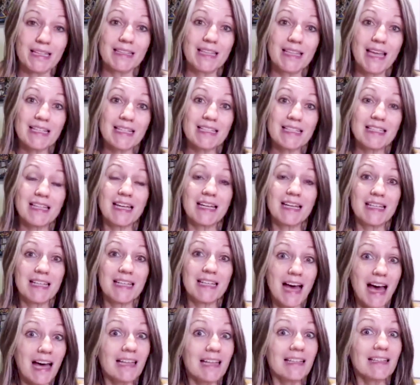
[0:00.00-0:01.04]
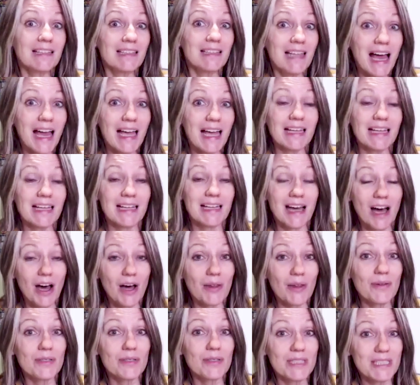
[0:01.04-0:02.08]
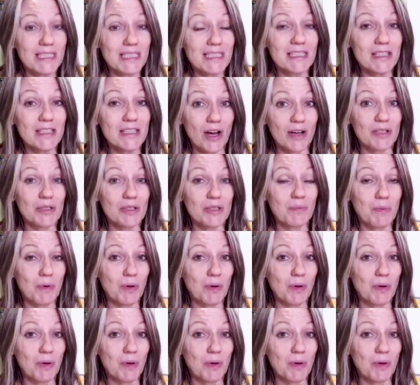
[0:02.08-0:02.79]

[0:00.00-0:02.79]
that's not like other detox